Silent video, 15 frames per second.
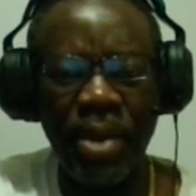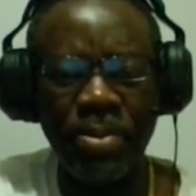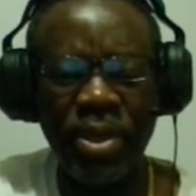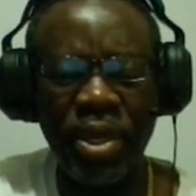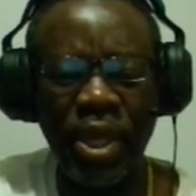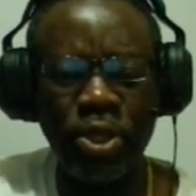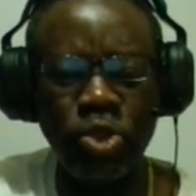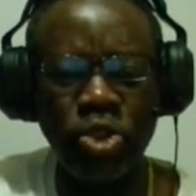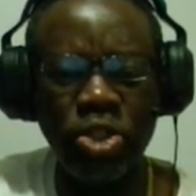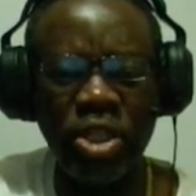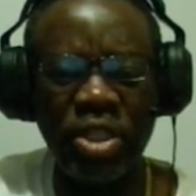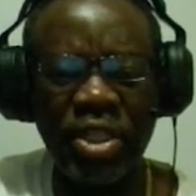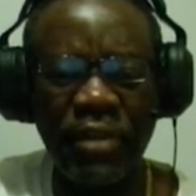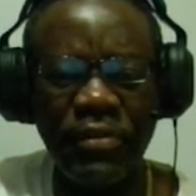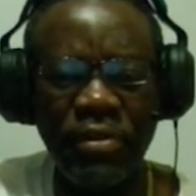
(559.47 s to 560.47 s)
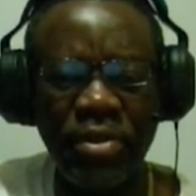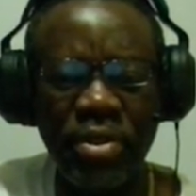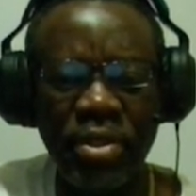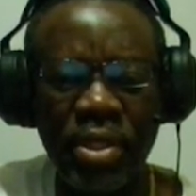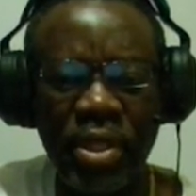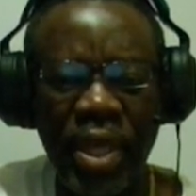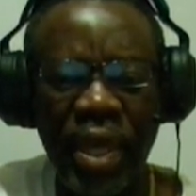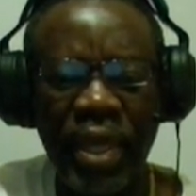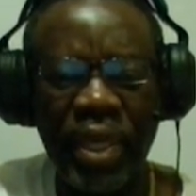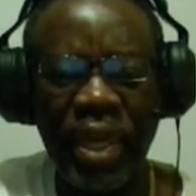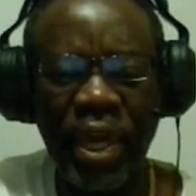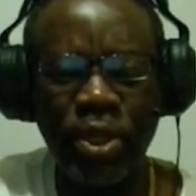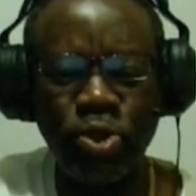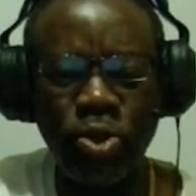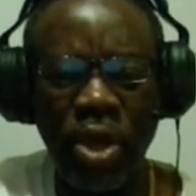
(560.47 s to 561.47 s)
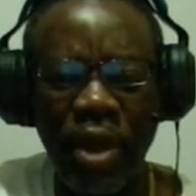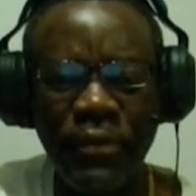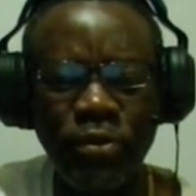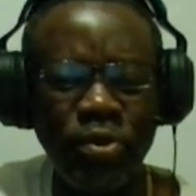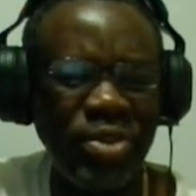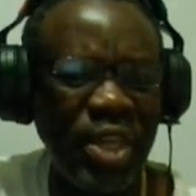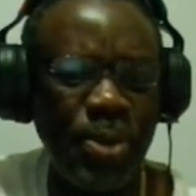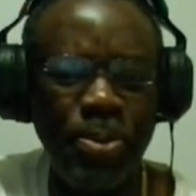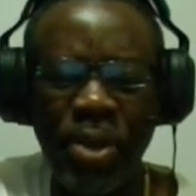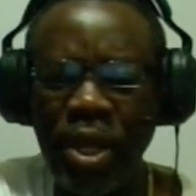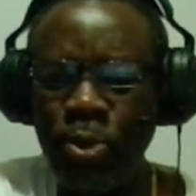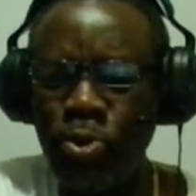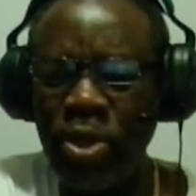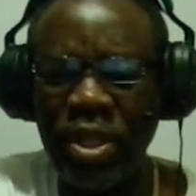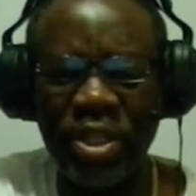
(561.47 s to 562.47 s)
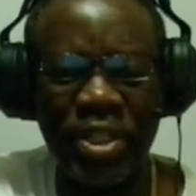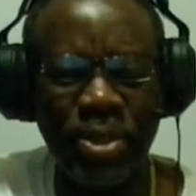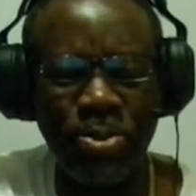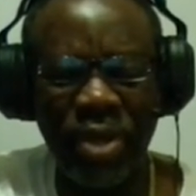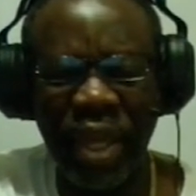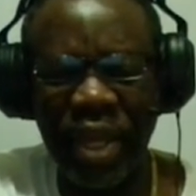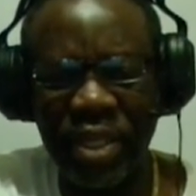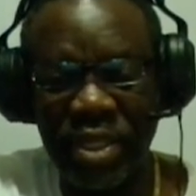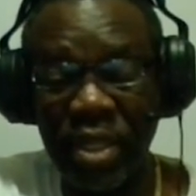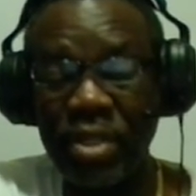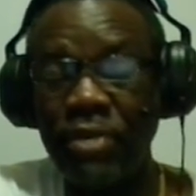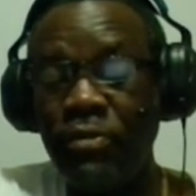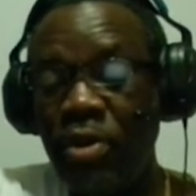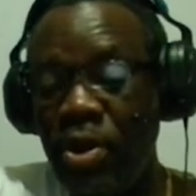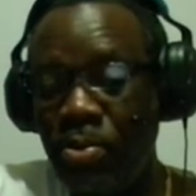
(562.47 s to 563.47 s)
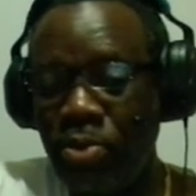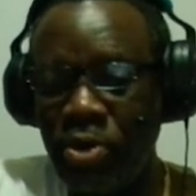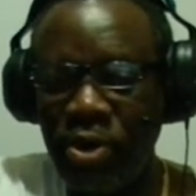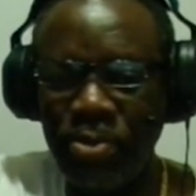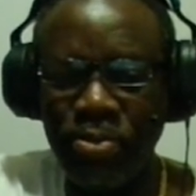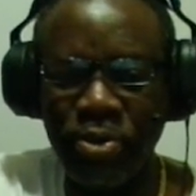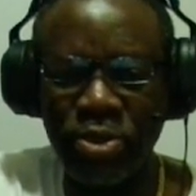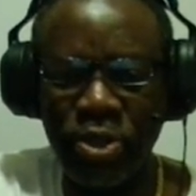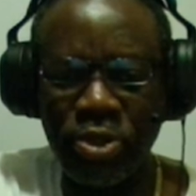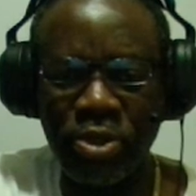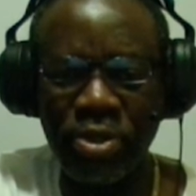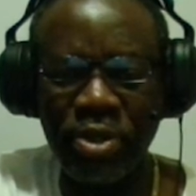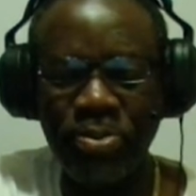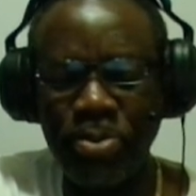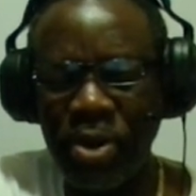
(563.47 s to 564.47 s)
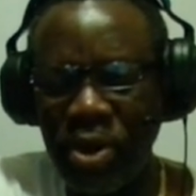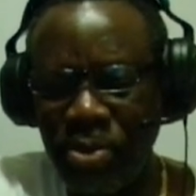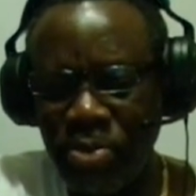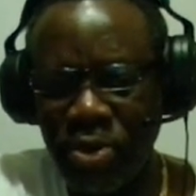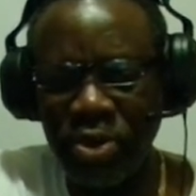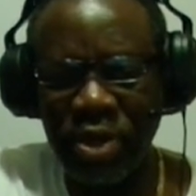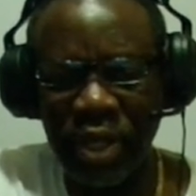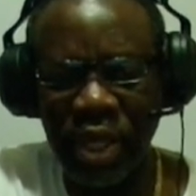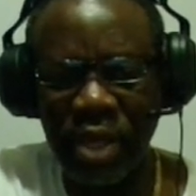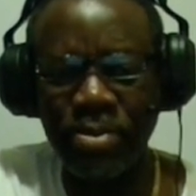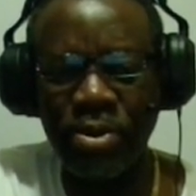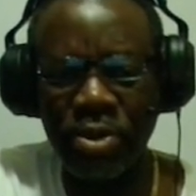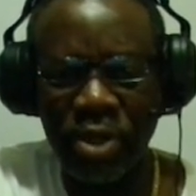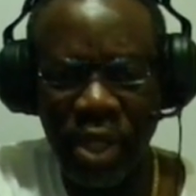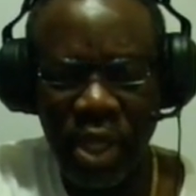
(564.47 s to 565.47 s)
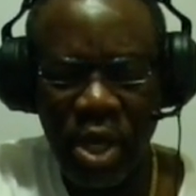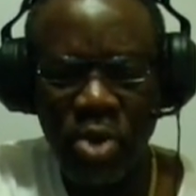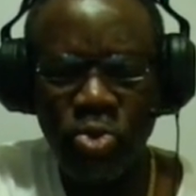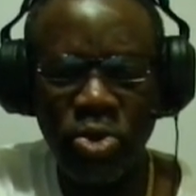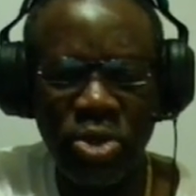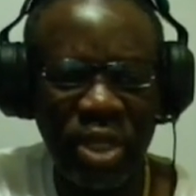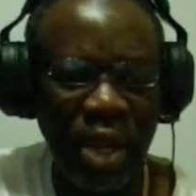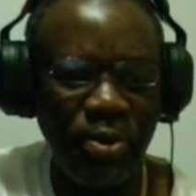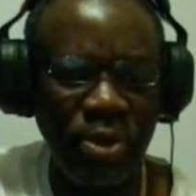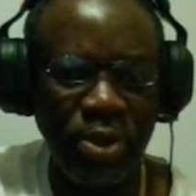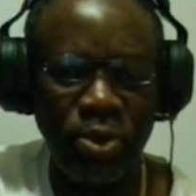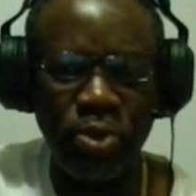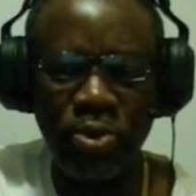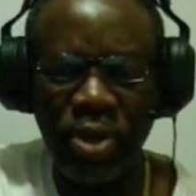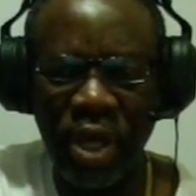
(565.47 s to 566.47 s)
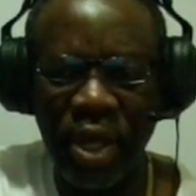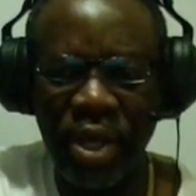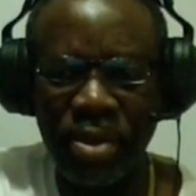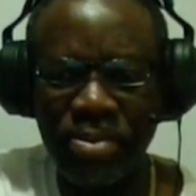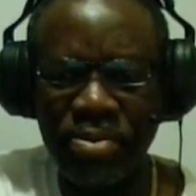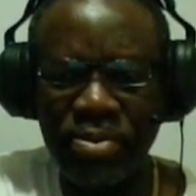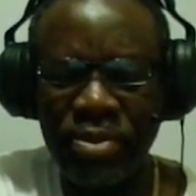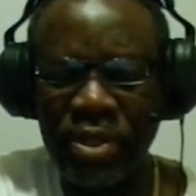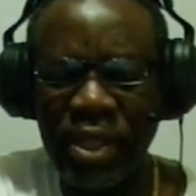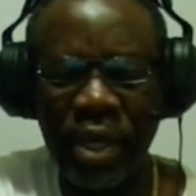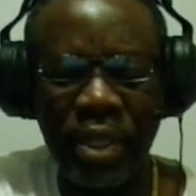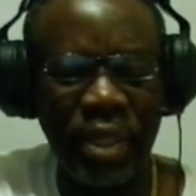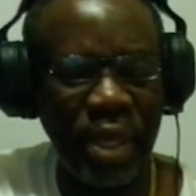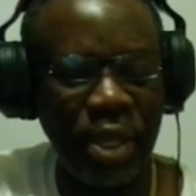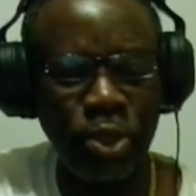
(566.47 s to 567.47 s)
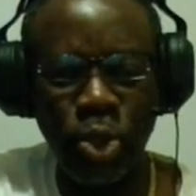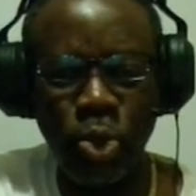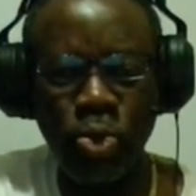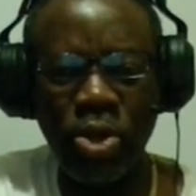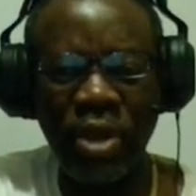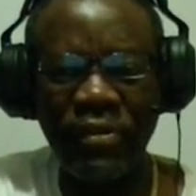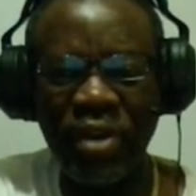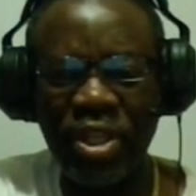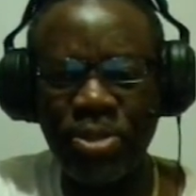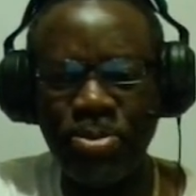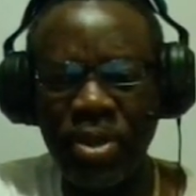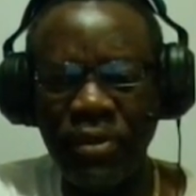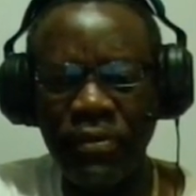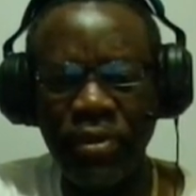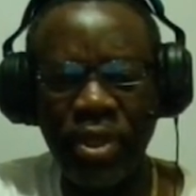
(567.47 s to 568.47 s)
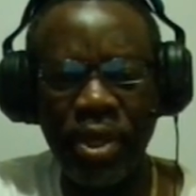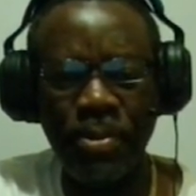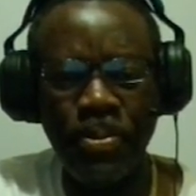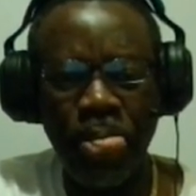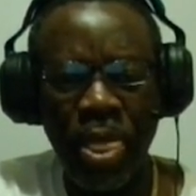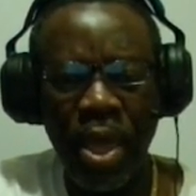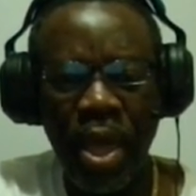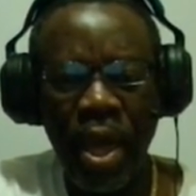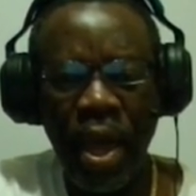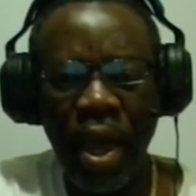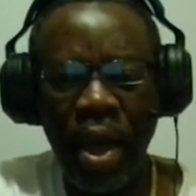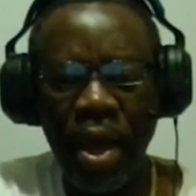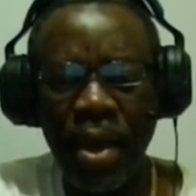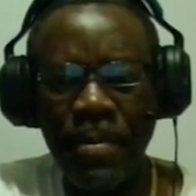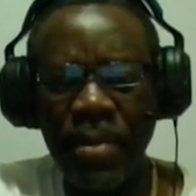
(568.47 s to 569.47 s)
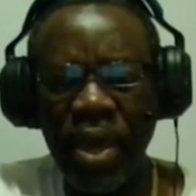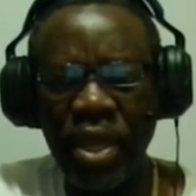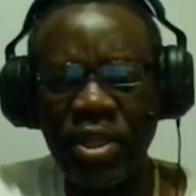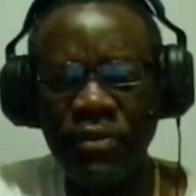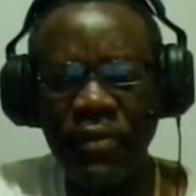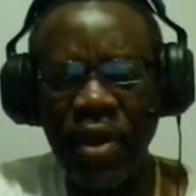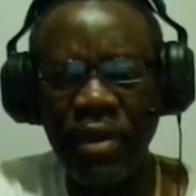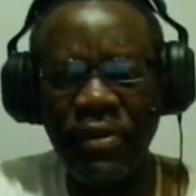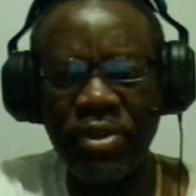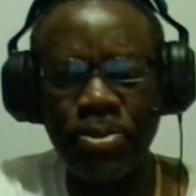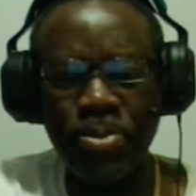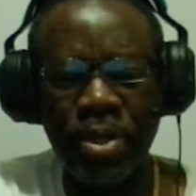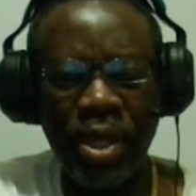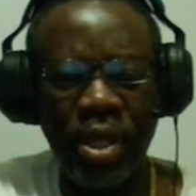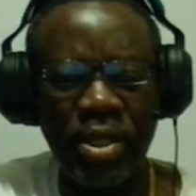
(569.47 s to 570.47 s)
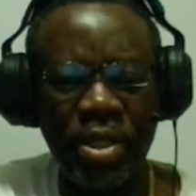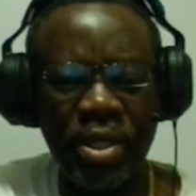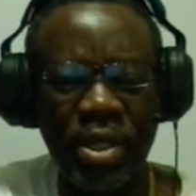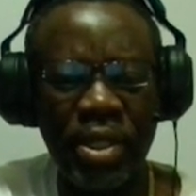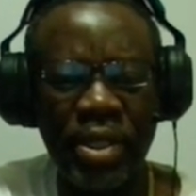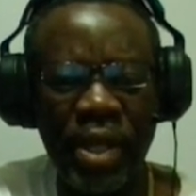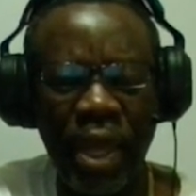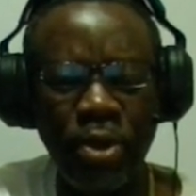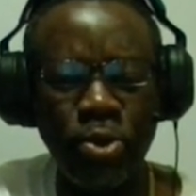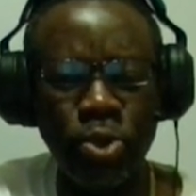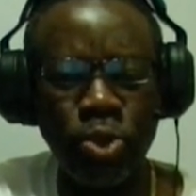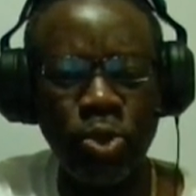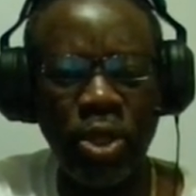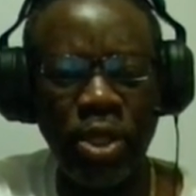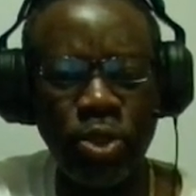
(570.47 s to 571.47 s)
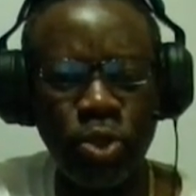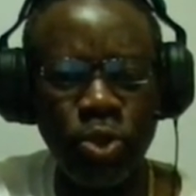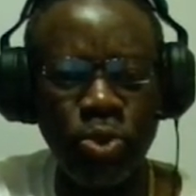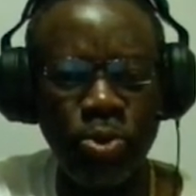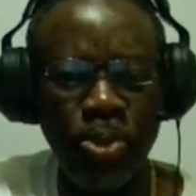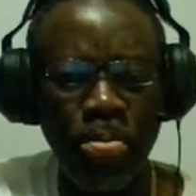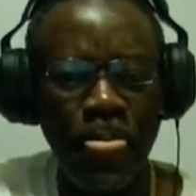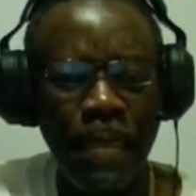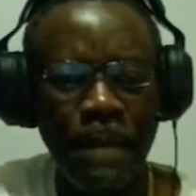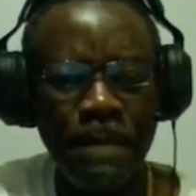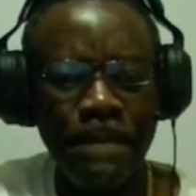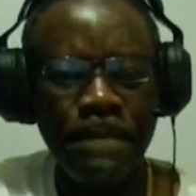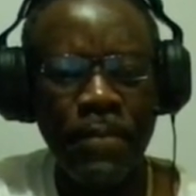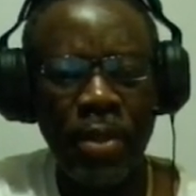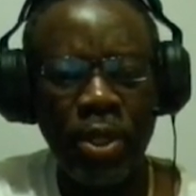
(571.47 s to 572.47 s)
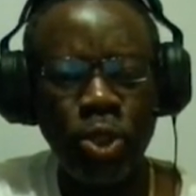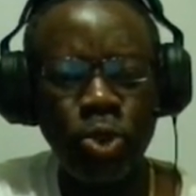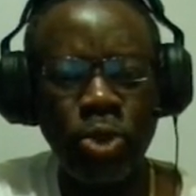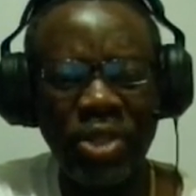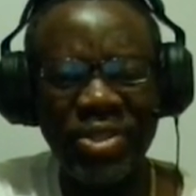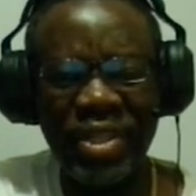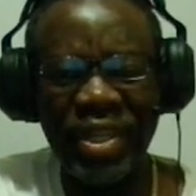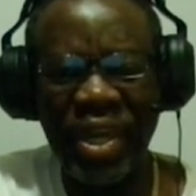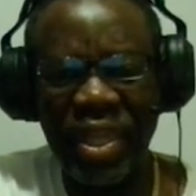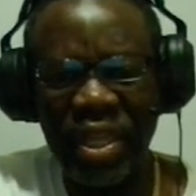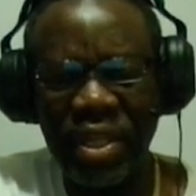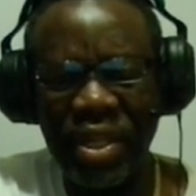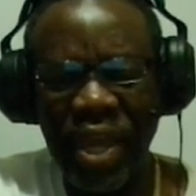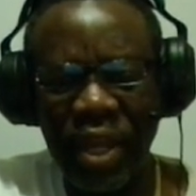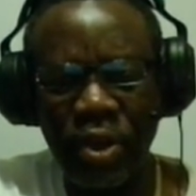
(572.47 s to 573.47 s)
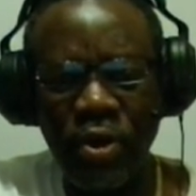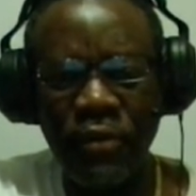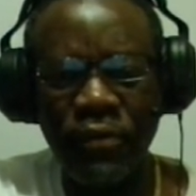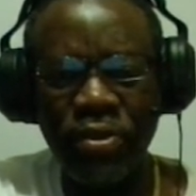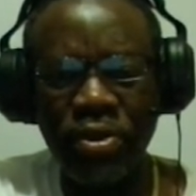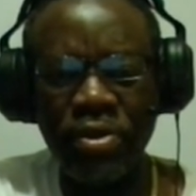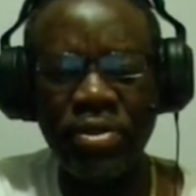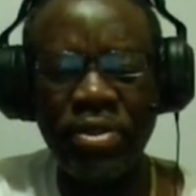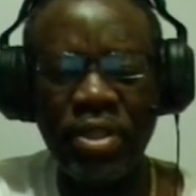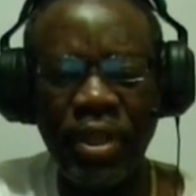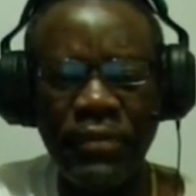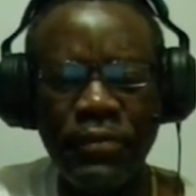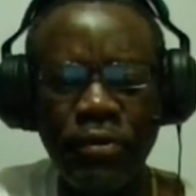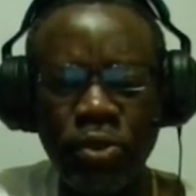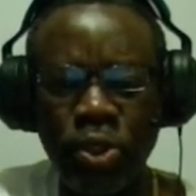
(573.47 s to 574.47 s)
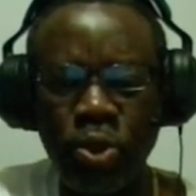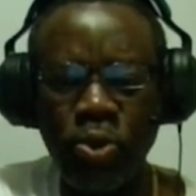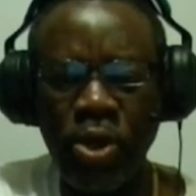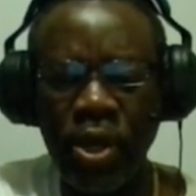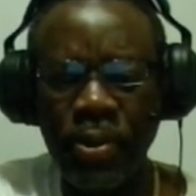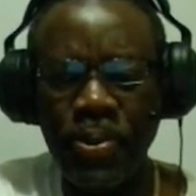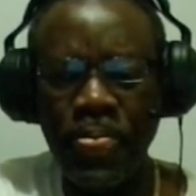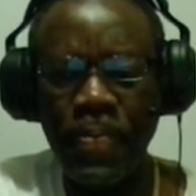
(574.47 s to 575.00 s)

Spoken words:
king to g7, king to f2, keeping it really simple. Like I said, it's a very boring position, very boring game, but what can we do? They are doing whatever is best for them. h5 is played, knight goes to e2, trying to get the knight off the d4 square.